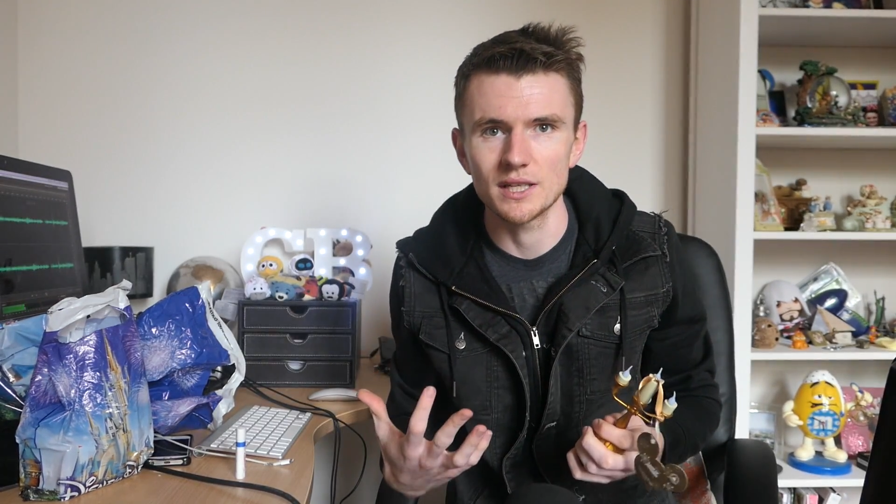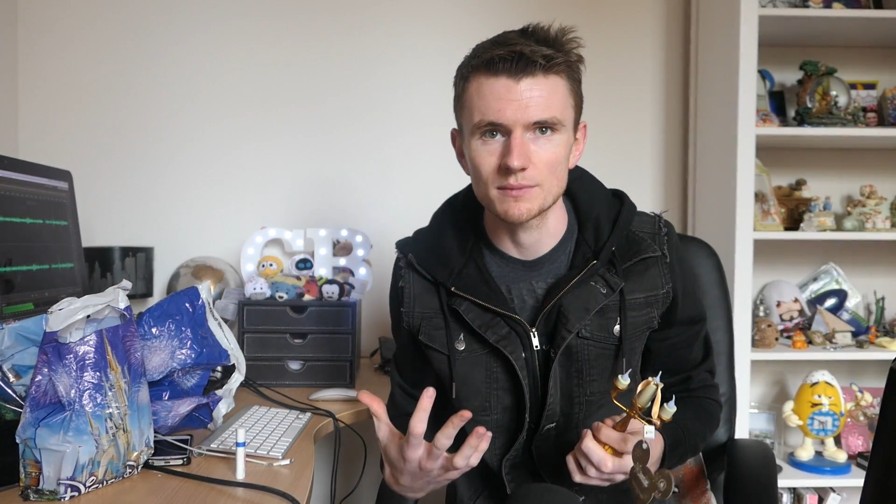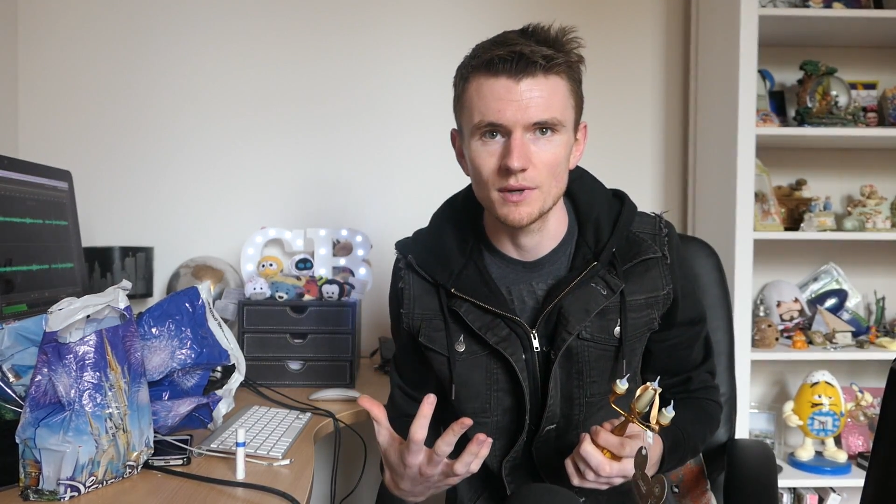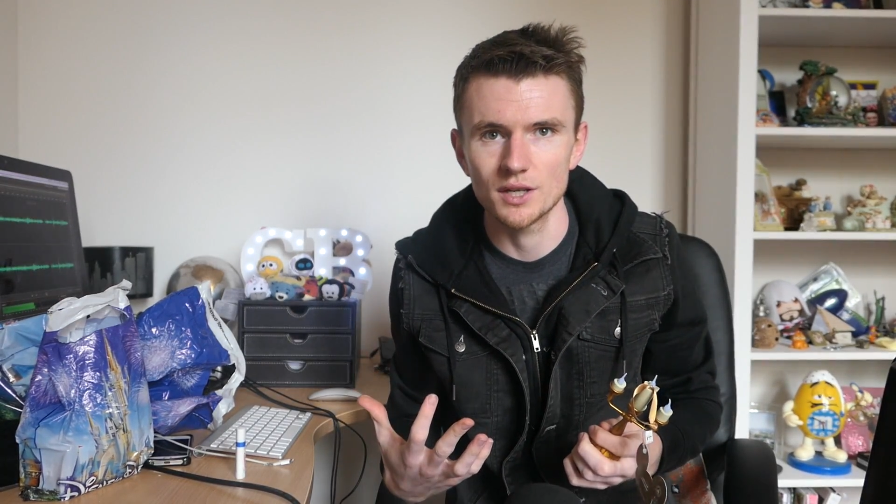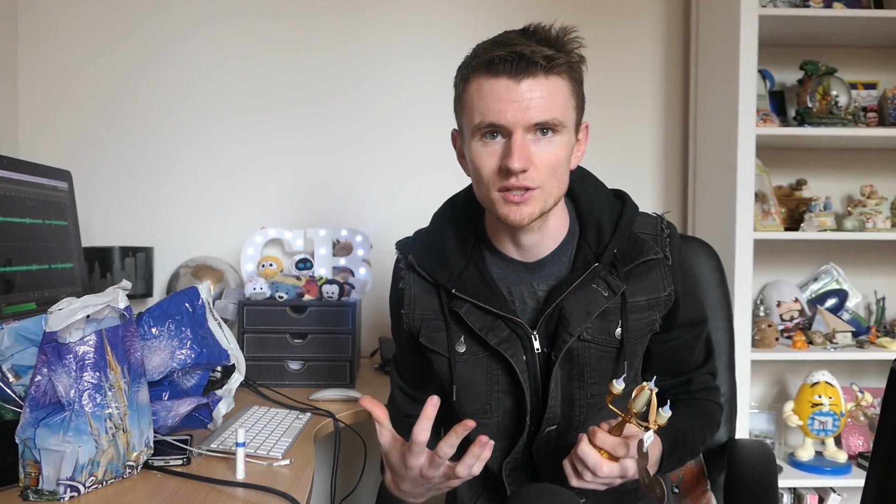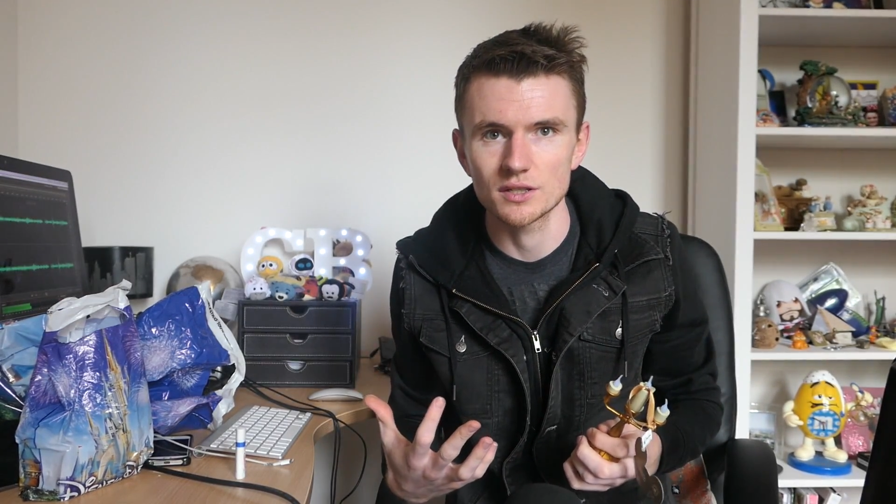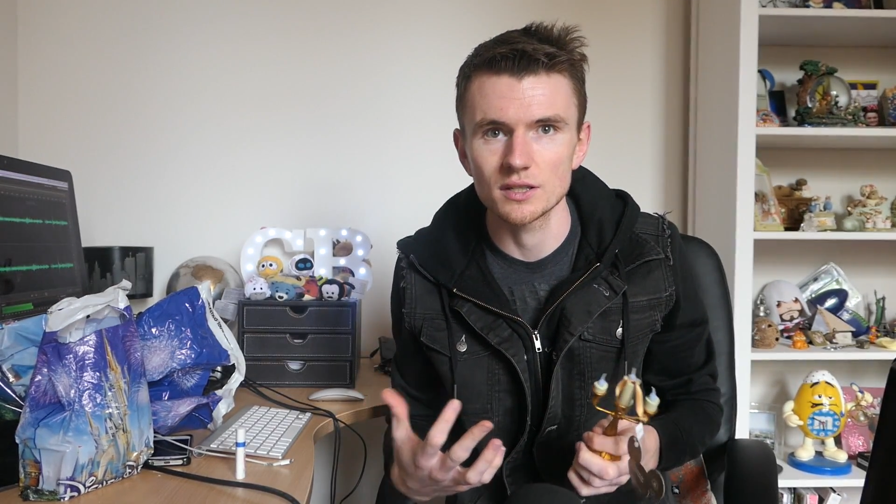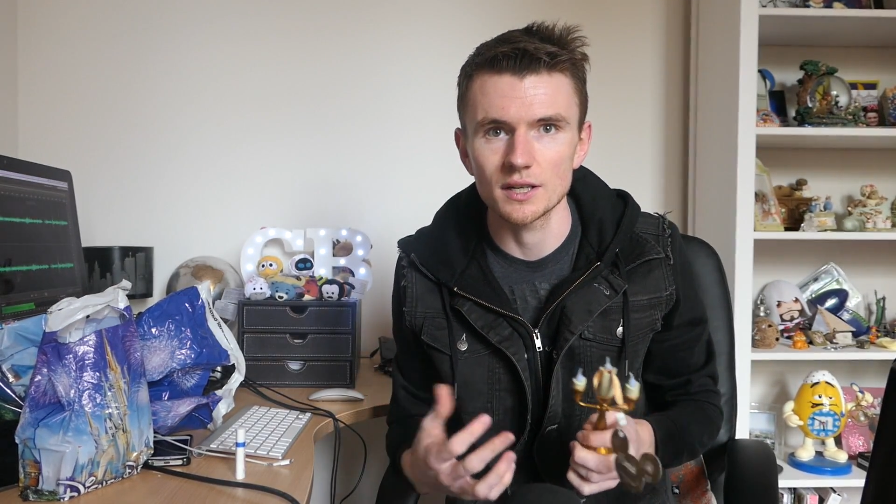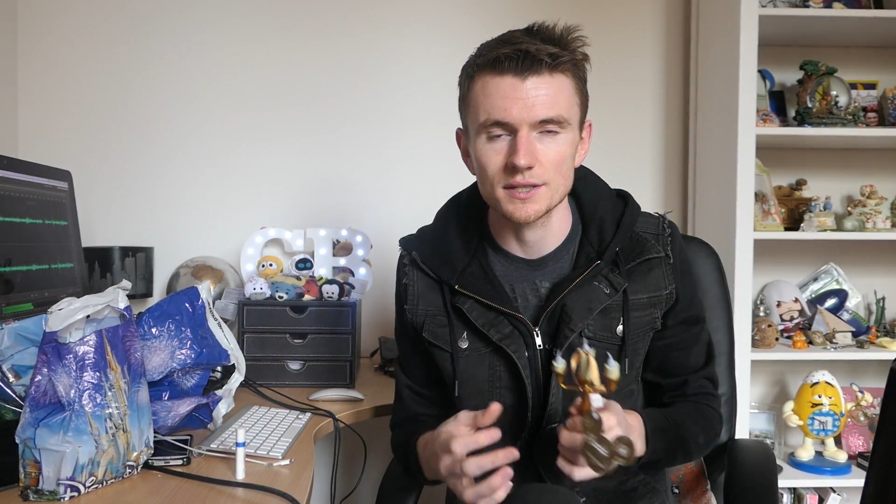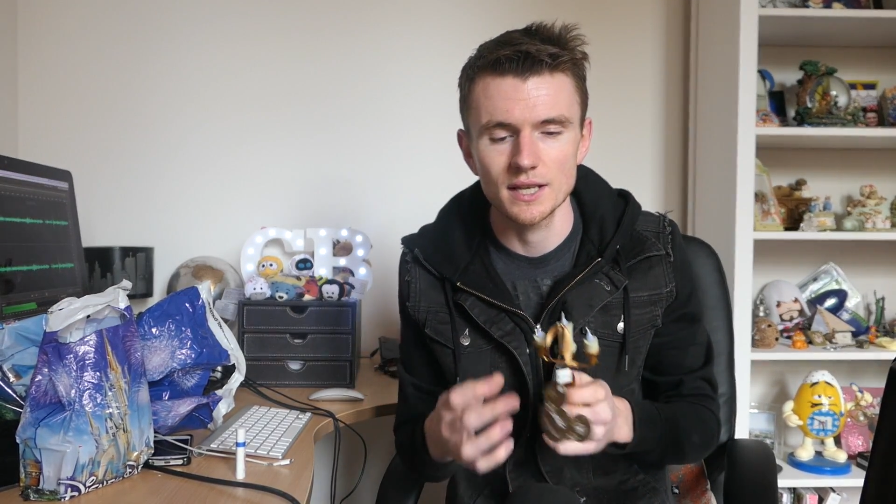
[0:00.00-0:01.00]
and the Beast
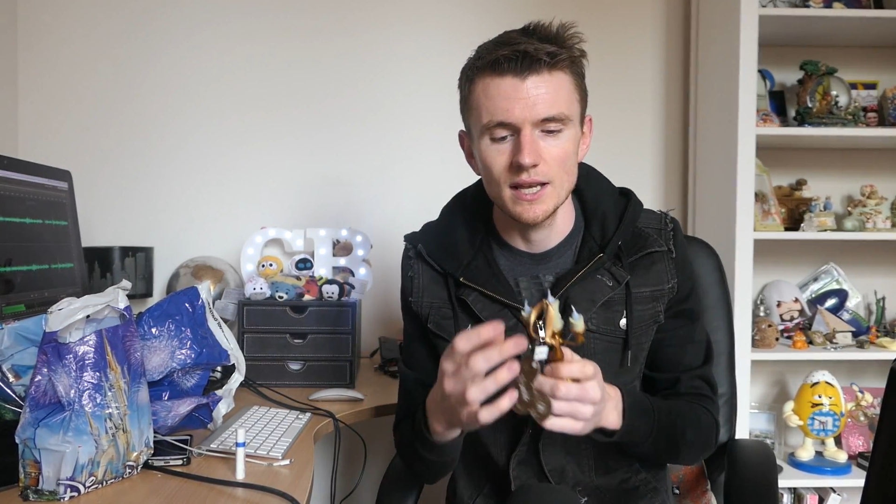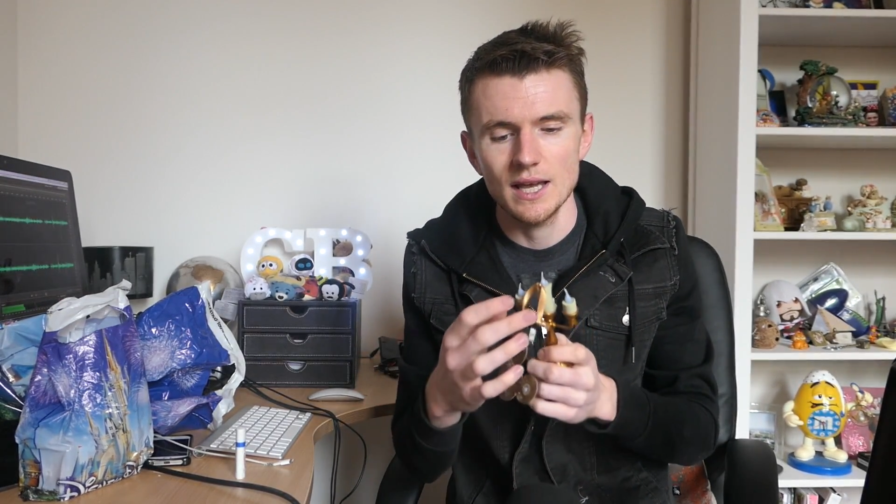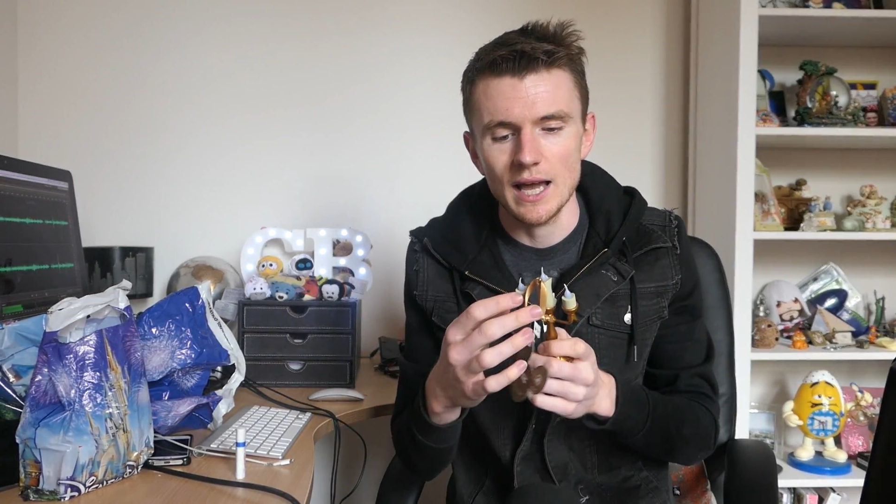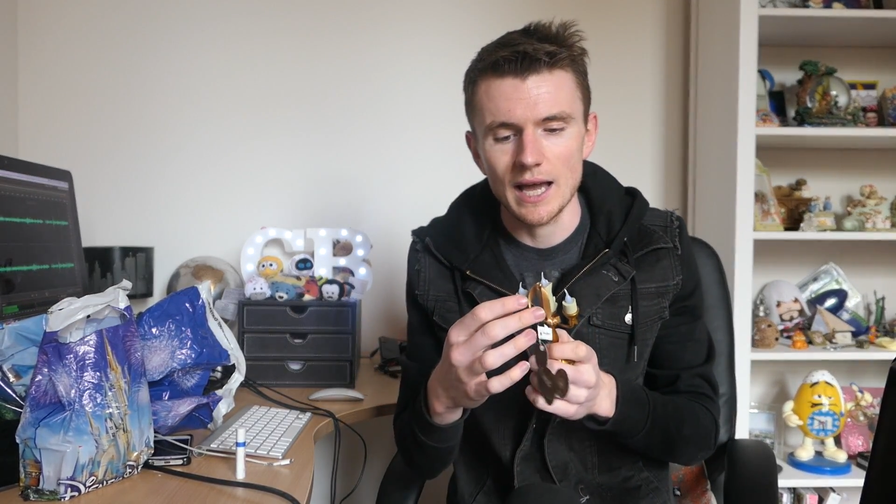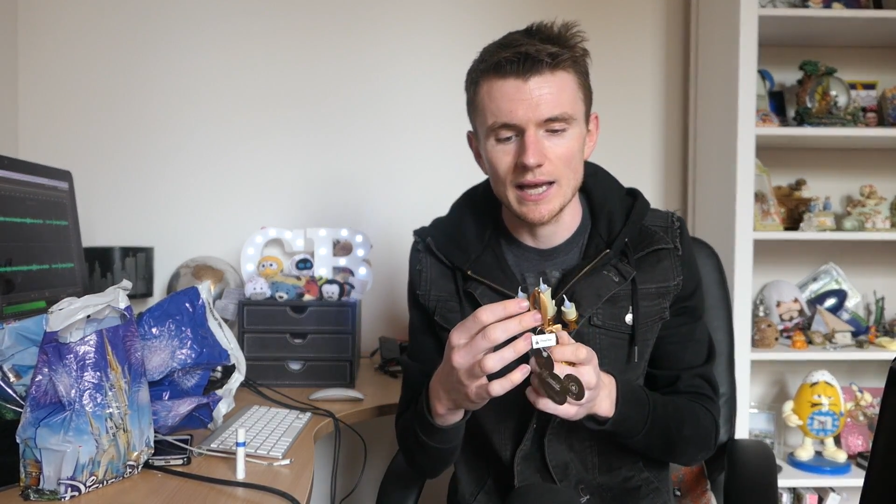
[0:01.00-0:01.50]
merchandise.